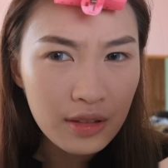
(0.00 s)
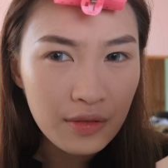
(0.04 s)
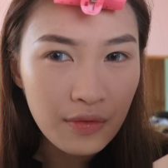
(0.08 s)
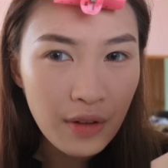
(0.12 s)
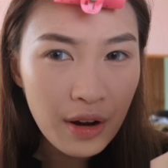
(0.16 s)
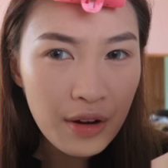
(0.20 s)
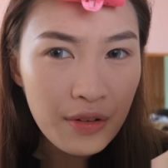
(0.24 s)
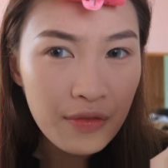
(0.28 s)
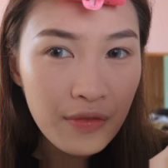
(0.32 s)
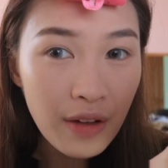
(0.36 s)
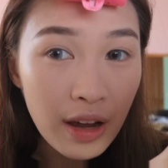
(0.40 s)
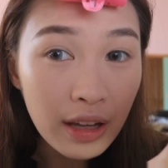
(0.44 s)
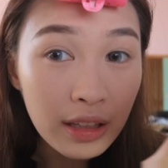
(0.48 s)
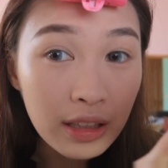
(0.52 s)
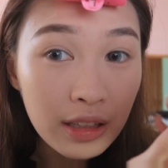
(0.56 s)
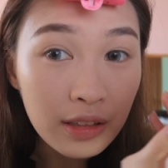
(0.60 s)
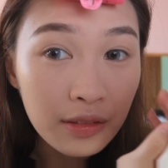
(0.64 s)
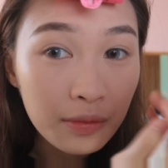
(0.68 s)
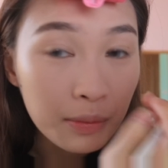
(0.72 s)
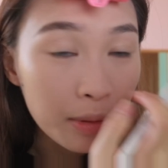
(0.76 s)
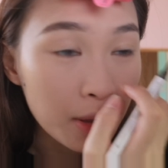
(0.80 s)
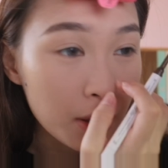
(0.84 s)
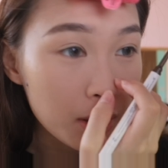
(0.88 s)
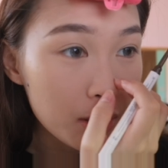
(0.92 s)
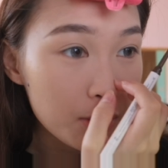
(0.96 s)
very
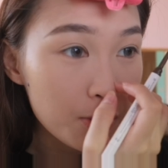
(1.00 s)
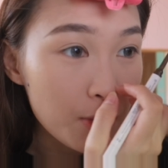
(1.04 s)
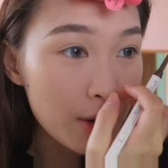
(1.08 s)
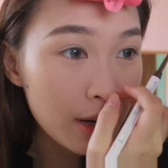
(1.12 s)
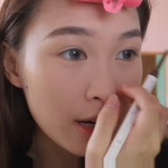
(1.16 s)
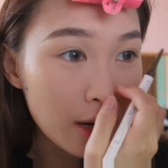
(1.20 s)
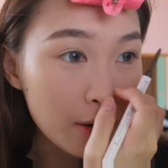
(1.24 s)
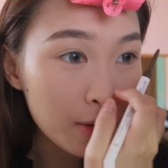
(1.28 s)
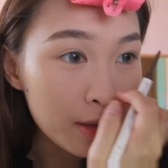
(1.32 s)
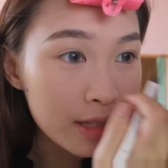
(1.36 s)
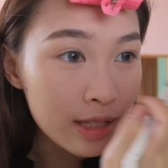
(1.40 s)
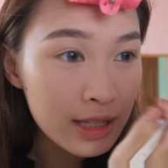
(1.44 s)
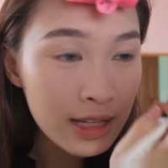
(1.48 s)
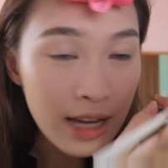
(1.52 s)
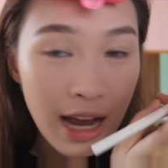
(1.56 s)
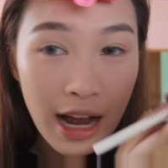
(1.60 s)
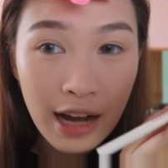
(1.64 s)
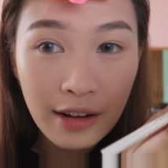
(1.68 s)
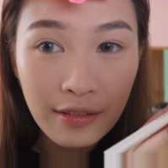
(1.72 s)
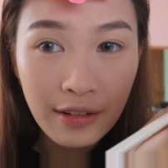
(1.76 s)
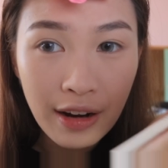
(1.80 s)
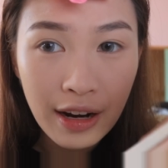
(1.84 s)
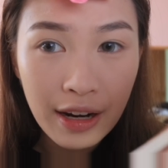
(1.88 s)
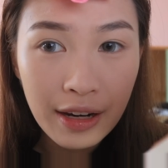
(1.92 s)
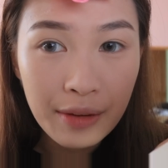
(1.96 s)
funny because when I was
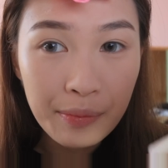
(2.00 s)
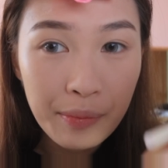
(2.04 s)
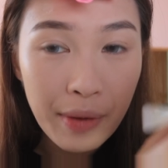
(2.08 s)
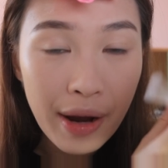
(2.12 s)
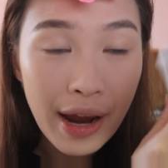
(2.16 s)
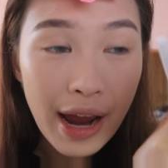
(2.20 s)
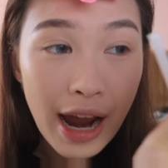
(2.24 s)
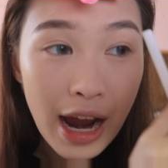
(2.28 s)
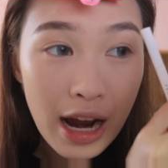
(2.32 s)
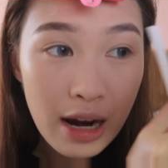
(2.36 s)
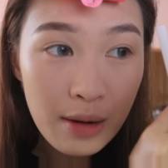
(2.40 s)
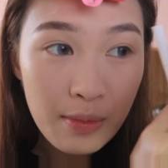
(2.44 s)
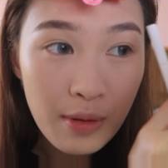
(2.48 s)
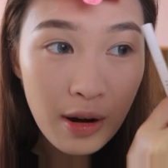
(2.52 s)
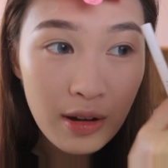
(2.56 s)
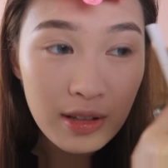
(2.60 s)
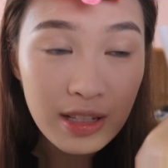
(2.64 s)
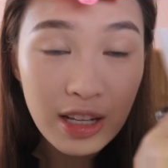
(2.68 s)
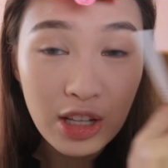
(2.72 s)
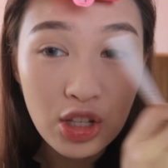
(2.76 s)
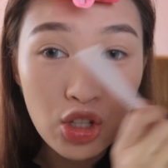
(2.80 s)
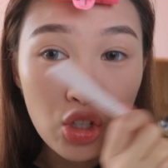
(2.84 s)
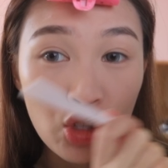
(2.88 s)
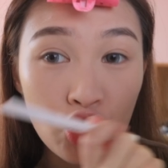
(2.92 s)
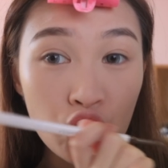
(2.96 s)
young, right, my
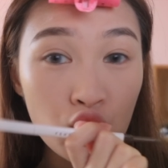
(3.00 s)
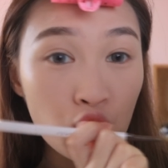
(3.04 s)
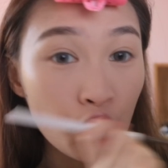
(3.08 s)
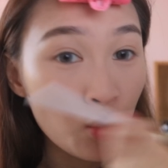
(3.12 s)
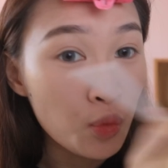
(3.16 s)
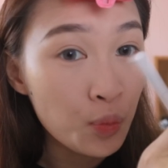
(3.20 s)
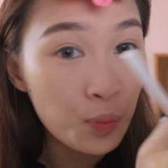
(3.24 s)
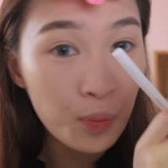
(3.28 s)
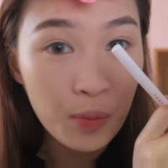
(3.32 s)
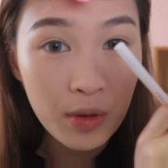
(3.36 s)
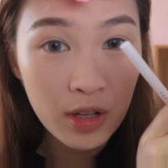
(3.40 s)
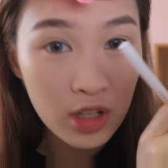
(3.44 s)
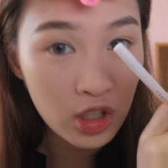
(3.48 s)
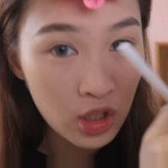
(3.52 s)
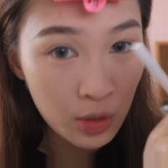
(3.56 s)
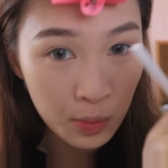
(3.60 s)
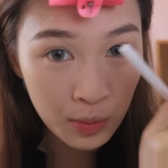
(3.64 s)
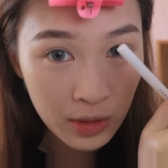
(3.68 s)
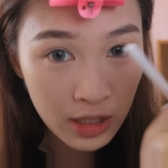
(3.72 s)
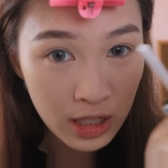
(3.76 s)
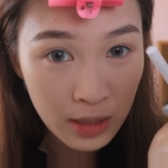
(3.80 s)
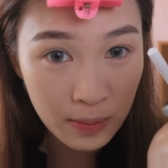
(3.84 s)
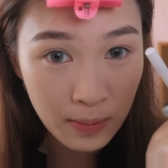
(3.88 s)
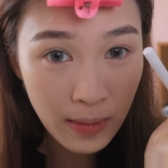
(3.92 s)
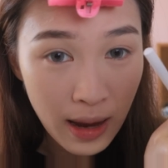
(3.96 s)
eyebrows are super
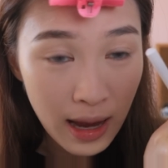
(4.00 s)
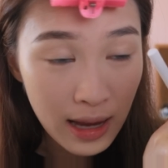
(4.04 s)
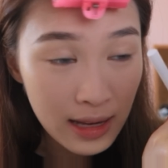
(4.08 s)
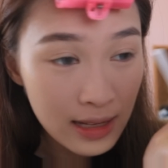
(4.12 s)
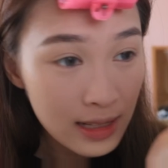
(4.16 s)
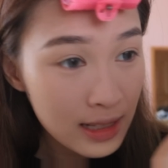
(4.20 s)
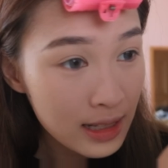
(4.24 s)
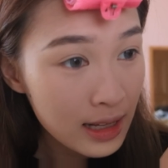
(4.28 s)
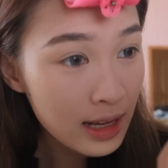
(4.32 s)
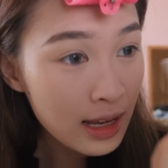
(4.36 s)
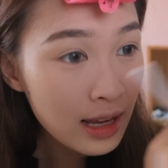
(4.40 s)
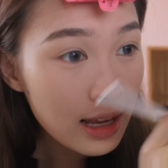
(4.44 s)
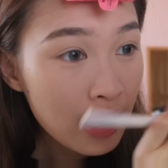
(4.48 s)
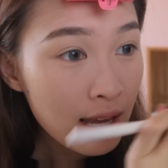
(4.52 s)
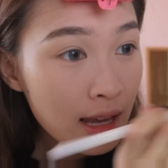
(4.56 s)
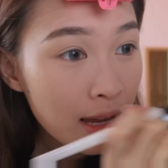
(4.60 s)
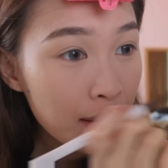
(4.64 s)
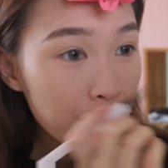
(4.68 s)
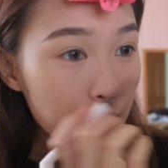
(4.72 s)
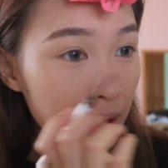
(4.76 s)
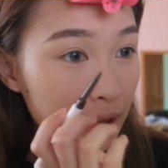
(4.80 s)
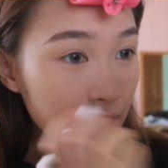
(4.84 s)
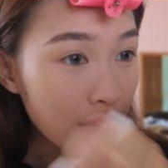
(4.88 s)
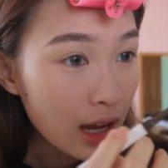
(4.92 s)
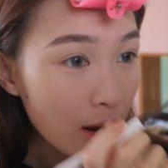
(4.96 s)
sparse.
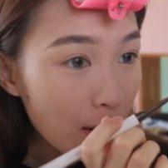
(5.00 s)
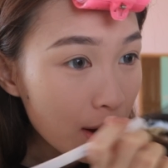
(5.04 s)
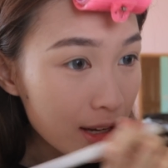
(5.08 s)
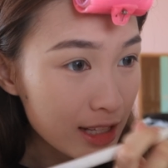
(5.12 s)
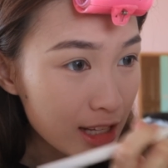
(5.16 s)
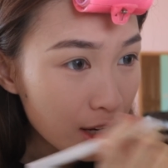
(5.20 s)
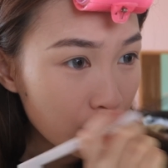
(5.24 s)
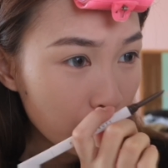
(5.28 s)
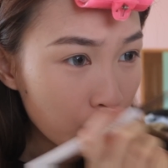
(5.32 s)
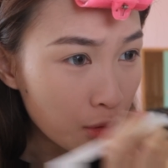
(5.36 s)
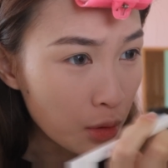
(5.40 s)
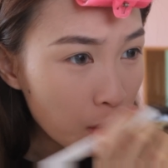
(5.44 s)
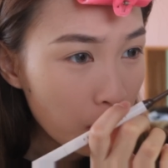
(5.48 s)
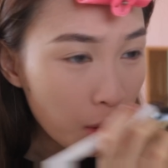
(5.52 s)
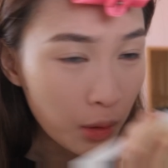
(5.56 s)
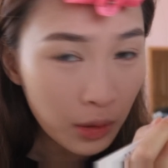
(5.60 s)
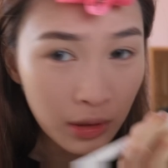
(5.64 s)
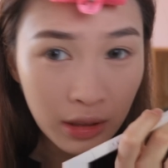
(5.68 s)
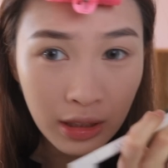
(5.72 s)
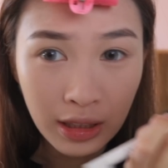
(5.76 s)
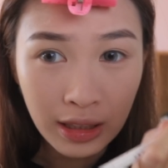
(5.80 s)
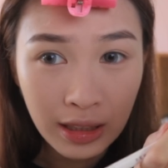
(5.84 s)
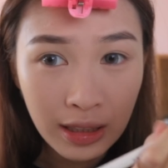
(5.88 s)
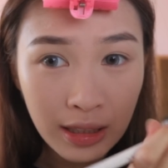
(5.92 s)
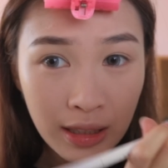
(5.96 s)
But now as I grow
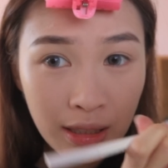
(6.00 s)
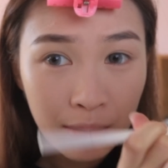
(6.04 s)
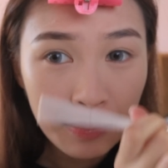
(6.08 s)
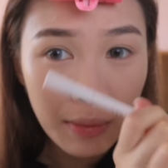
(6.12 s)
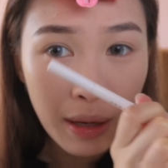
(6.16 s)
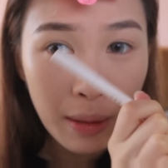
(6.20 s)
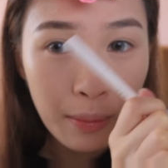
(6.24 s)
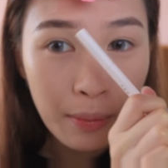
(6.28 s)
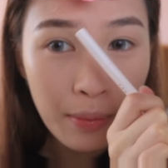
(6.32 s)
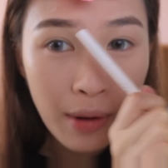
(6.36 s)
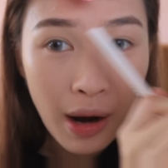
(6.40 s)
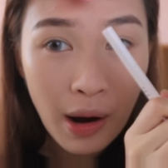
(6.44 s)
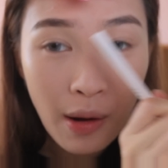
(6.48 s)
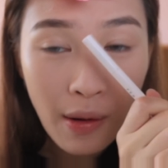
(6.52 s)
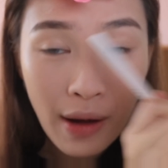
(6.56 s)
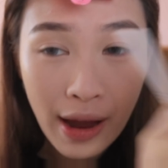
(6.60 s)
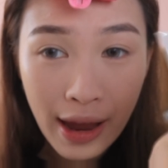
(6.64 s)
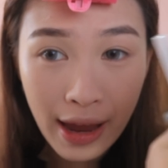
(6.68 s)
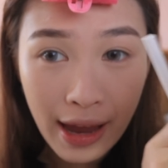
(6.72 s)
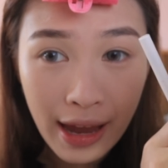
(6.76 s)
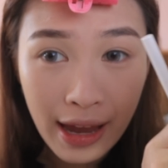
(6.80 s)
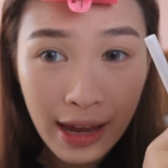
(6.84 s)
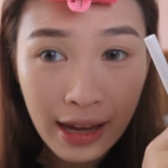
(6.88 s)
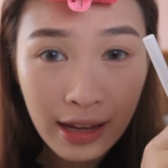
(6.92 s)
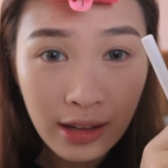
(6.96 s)
older, my brow
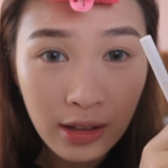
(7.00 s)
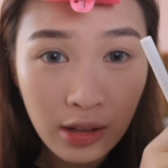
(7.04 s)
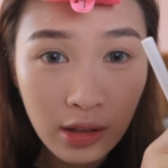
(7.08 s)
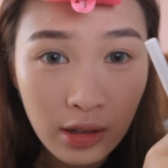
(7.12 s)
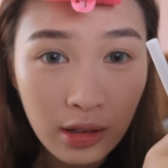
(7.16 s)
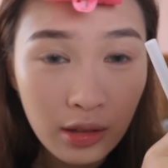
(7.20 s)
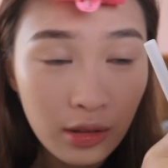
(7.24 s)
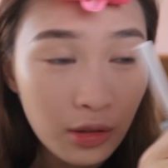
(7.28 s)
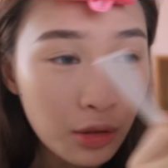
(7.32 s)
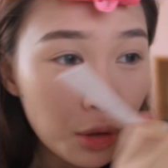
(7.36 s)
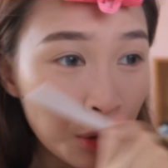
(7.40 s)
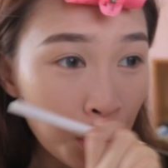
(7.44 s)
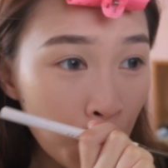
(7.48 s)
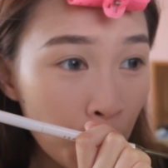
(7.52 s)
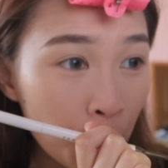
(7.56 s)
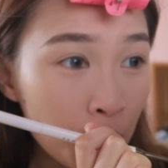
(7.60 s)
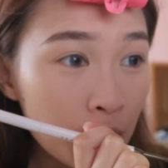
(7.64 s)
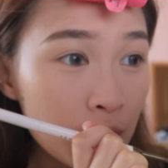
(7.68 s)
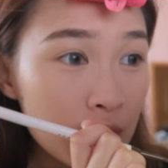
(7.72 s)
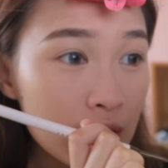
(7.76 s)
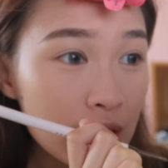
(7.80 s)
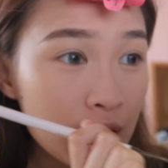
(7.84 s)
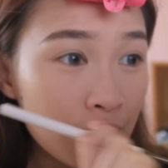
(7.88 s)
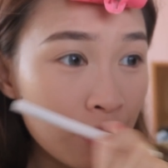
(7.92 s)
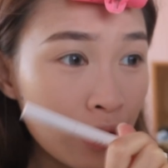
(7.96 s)
hair
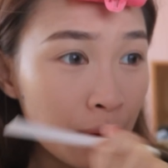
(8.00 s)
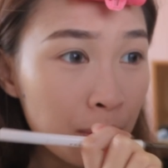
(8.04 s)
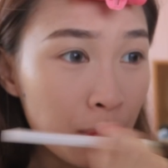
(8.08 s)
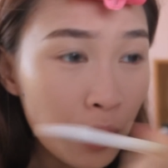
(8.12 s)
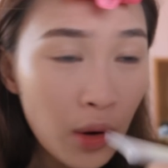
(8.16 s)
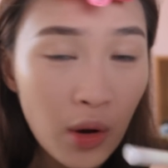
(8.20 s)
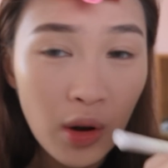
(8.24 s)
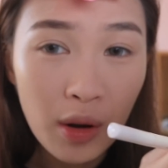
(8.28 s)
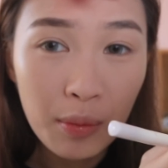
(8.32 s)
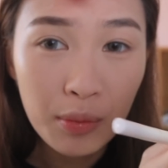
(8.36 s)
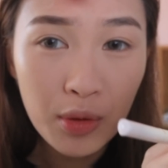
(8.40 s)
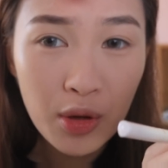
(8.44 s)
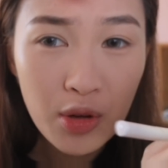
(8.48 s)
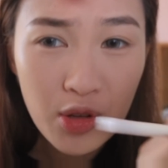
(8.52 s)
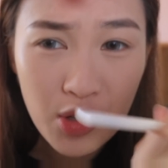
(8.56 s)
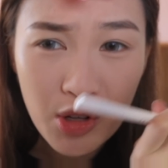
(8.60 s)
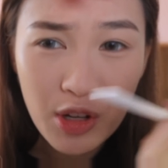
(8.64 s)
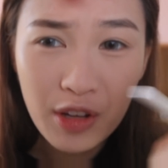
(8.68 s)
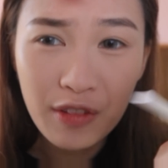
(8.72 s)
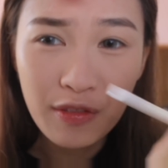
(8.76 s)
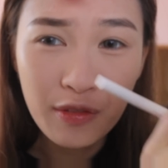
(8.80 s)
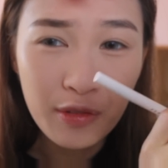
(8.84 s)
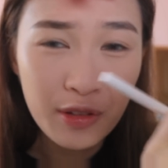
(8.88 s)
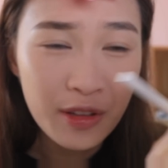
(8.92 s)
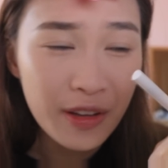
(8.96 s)
grows even more. Not
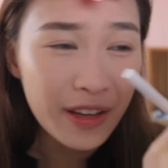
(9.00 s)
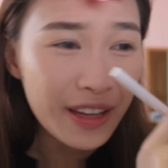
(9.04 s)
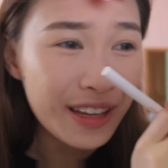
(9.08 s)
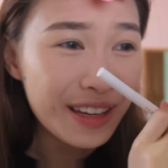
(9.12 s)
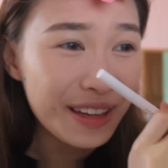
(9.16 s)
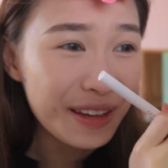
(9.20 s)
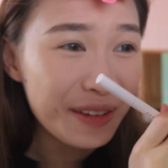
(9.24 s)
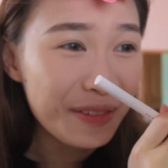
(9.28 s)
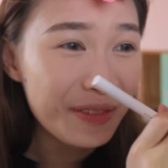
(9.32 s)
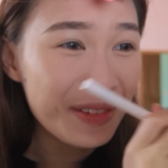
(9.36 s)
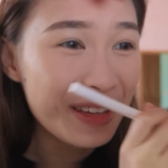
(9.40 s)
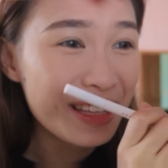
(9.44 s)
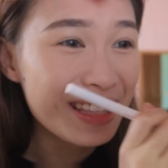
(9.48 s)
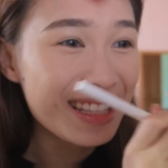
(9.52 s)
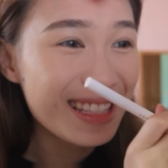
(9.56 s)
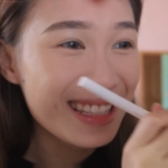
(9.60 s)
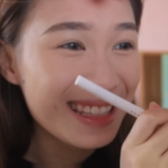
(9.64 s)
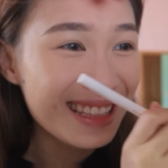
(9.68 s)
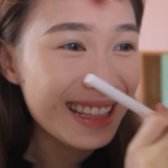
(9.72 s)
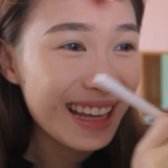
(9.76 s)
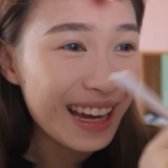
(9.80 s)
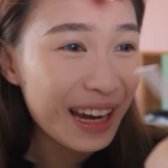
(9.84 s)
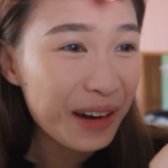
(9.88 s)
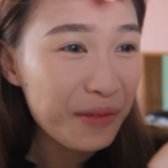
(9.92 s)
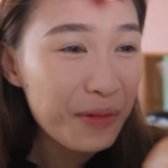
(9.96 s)
sure if
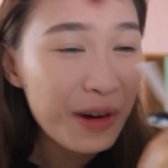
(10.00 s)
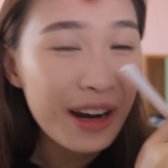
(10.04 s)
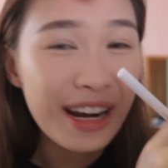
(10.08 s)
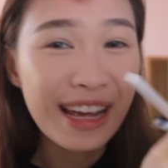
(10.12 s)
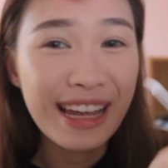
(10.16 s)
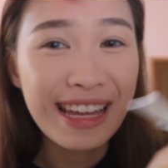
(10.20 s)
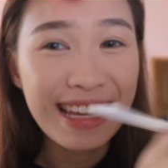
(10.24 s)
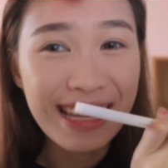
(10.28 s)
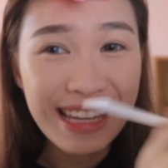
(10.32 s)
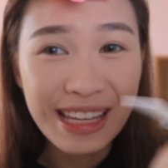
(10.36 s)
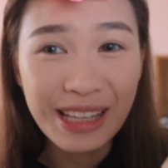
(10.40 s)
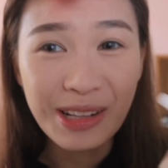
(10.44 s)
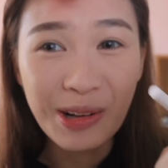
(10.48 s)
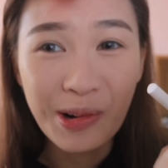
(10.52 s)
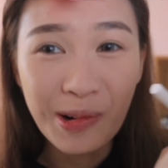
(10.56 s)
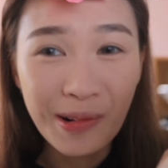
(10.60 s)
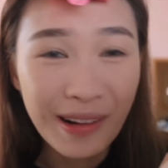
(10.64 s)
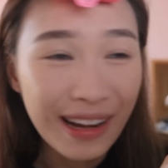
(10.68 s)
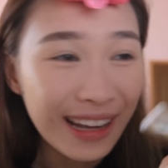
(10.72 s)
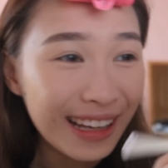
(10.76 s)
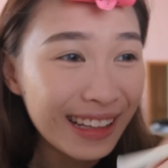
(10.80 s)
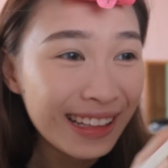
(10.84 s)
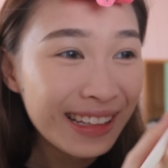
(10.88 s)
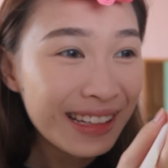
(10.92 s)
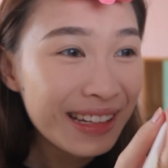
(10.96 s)
it's like what I eat or
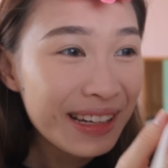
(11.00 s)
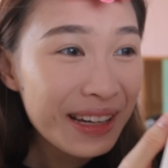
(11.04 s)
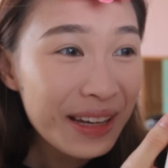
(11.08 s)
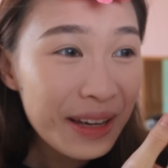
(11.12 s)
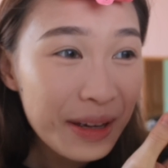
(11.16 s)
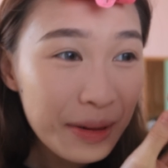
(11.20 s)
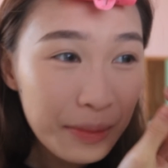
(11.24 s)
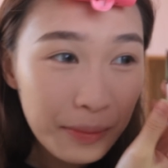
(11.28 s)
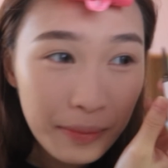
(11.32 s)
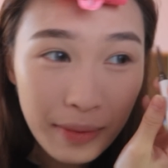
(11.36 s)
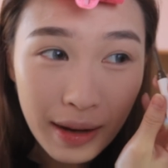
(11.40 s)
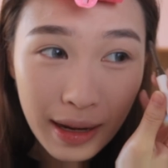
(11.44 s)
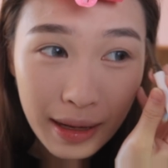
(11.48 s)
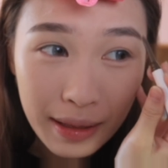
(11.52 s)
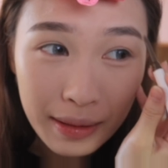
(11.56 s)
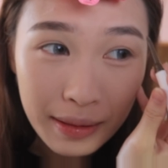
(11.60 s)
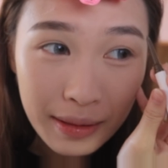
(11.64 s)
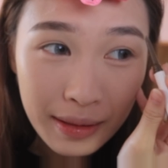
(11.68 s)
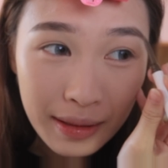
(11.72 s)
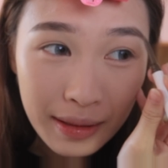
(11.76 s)
what, but